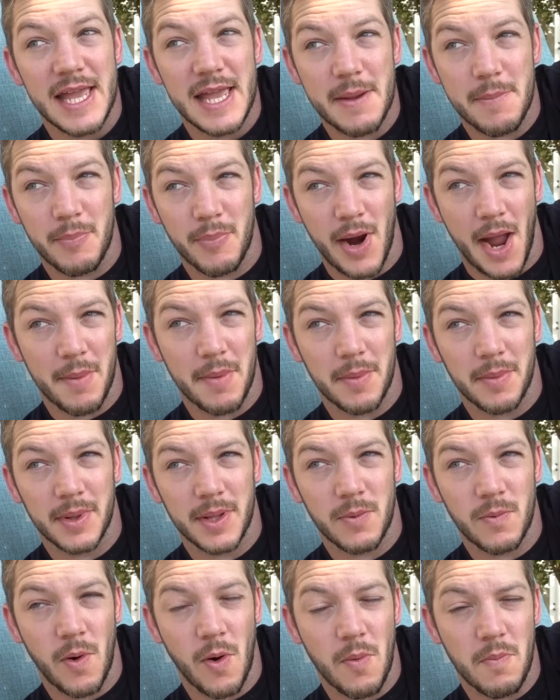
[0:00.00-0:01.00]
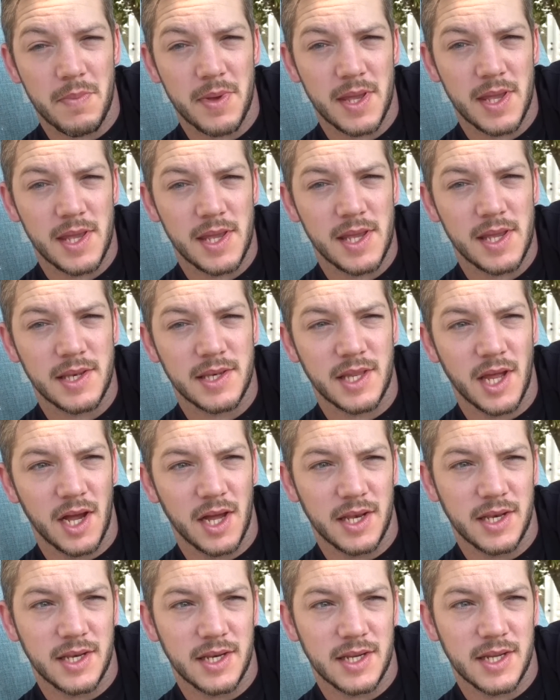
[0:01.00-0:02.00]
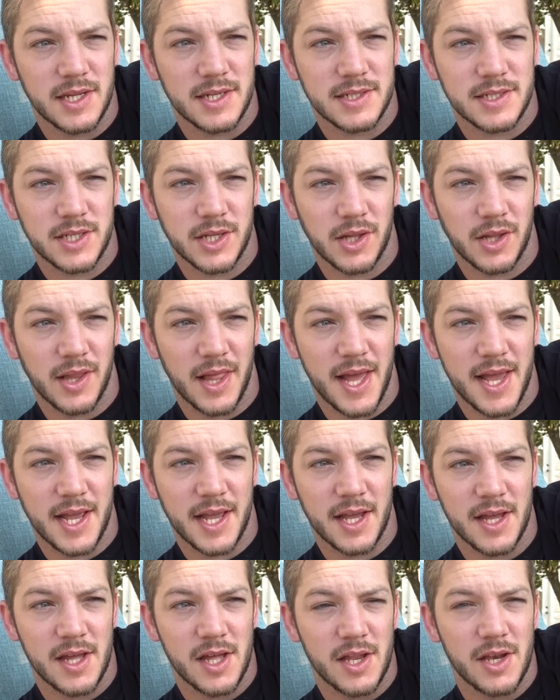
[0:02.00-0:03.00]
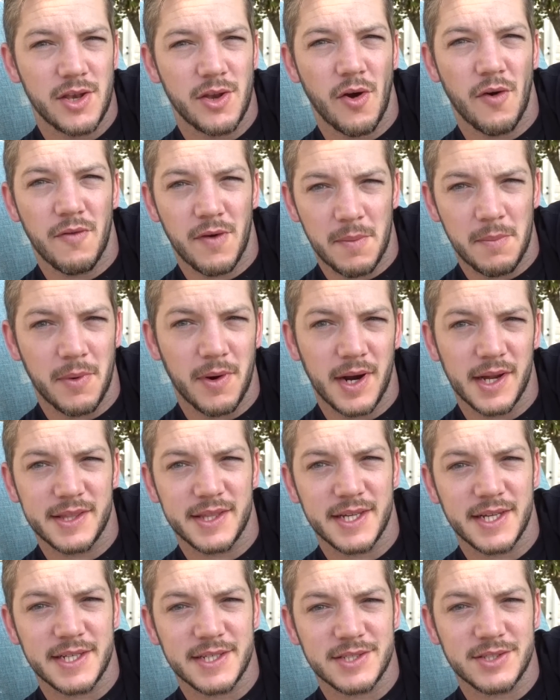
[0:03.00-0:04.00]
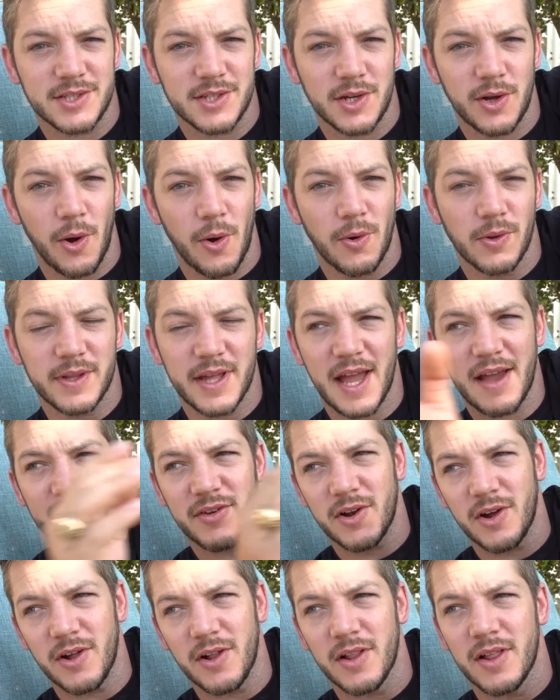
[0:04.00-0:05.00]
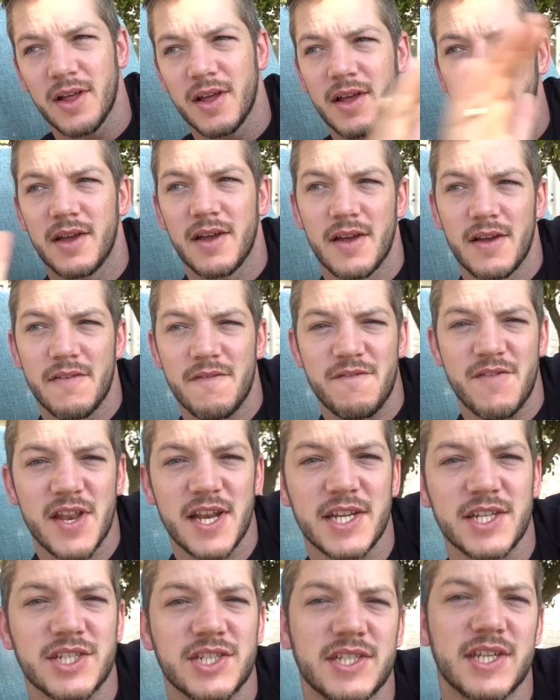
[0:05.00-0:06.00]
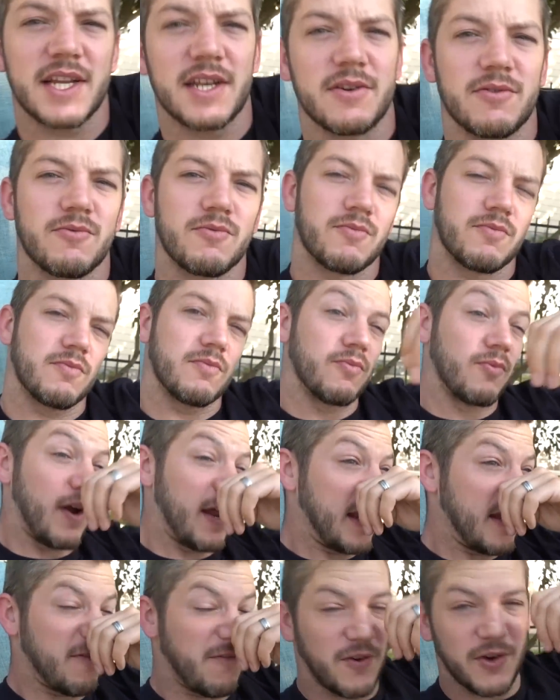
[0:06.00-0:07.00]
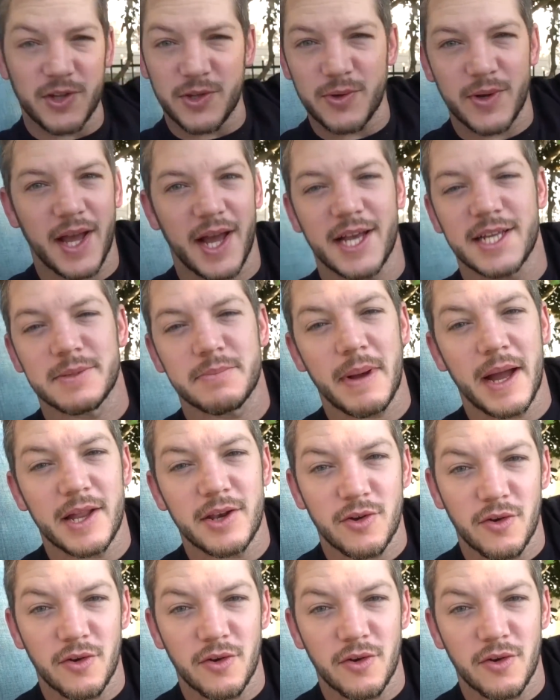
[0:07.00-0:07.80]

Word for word: It probably won't be done until like November, I think, is the goal, to have it all finished and ready for you guys by